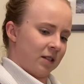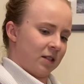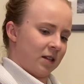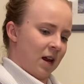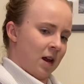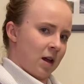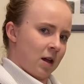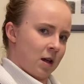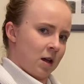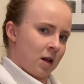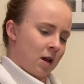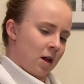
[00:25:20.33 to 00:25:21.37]
steak
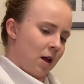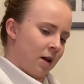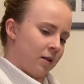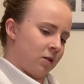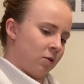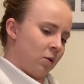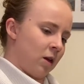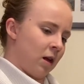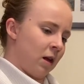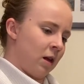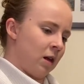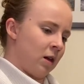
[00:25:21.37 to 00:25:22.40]
and
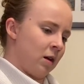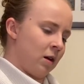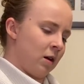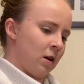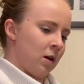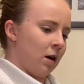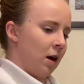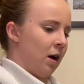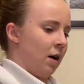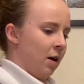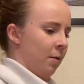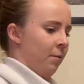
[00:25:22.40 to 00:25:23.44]
zucchini.
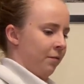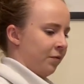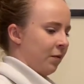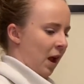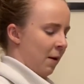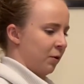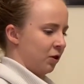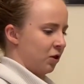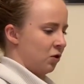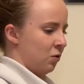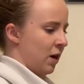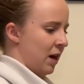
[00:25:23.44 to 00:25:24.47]
I put
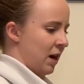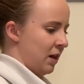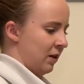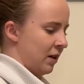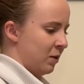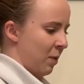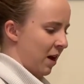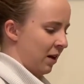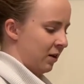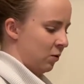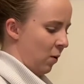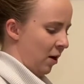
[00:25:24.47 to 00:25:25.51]
the zucchini in this
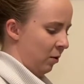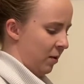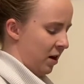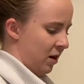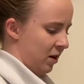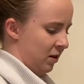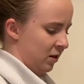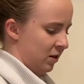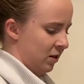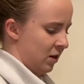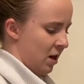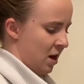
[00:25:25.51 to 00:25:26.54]
pan as well
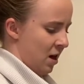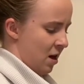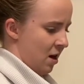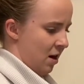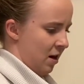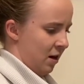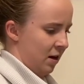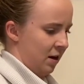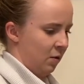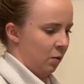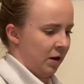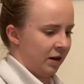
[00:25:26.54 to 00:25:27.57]
because
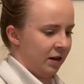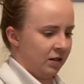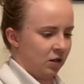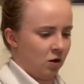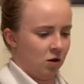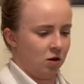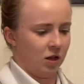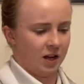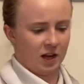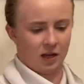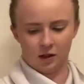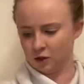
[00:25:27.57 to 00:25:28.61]
I wanted it to cook
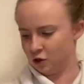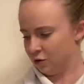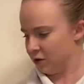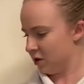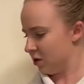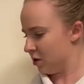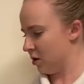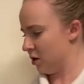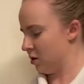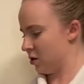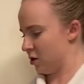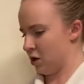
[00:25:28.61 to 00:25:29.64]
like in the juices.
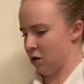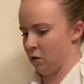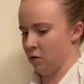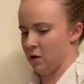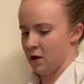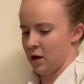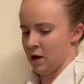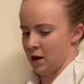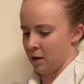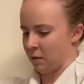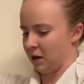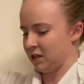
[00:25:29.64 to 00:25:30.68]
So
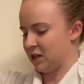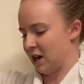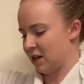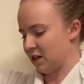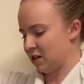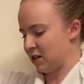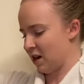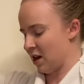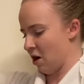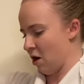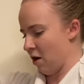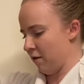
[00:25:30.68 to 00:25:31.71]
I'm going to take the
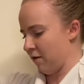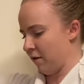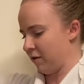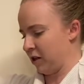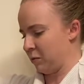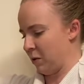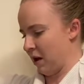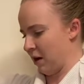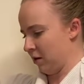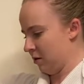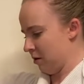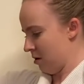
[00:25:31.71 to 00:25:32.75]
steak off of this
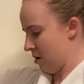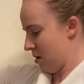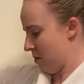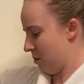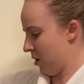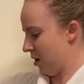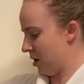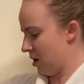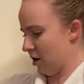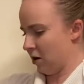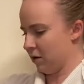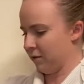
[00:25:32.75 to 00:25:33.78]
pan, put it
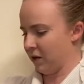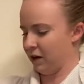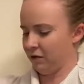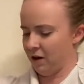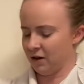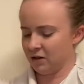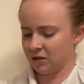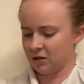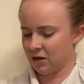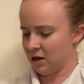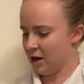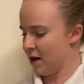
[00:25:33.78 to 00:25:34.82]
here, let it
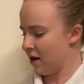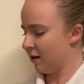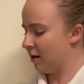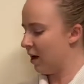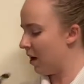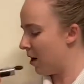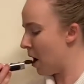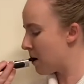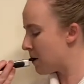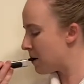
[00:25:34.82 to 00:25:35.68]
rest, and then